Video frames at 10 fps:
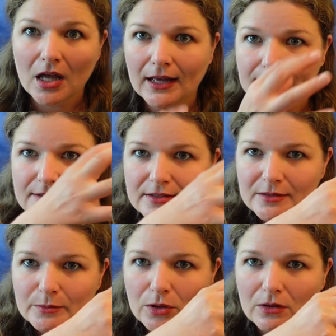And
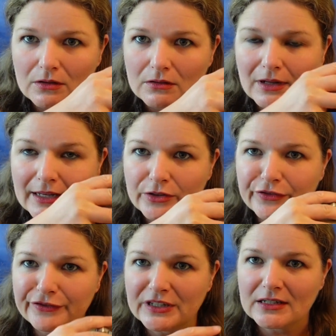small, I could
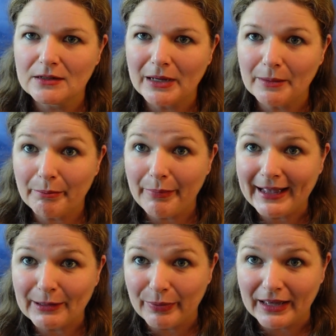fit it in my
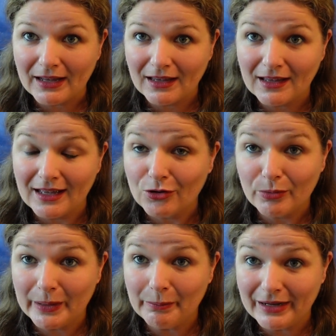backpack and
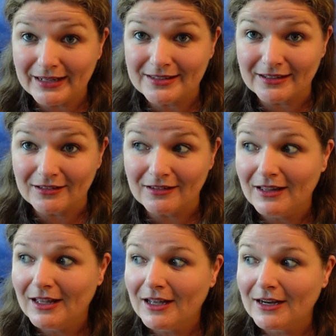on my bicycle.
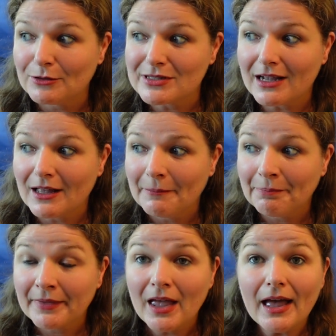And I was like,
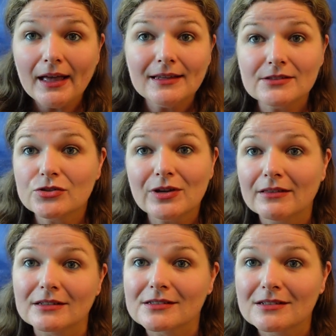hey, let's try
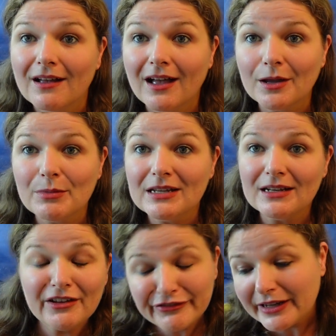this. I mean,
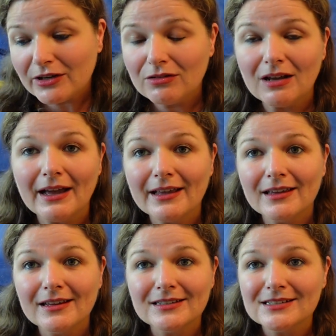if I don't like
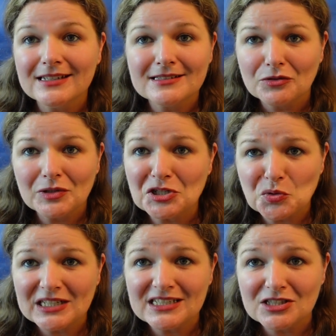it, it's only
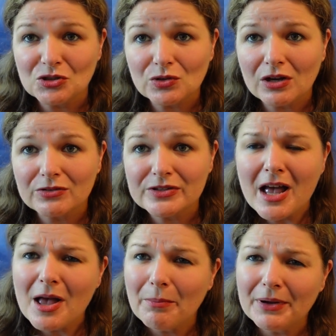20 euros,
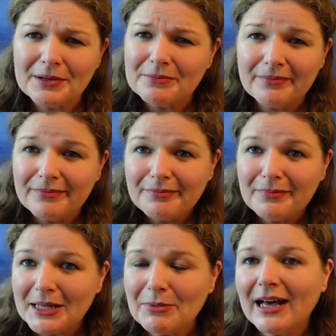but
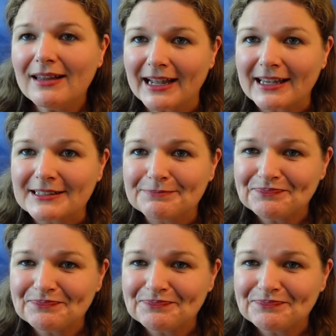maybe I like it.